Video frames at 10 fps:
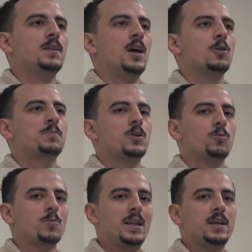help you
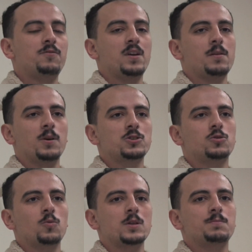relate very much
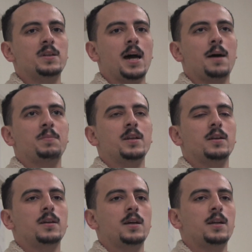to what's been
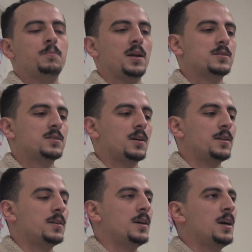happening in Palestine.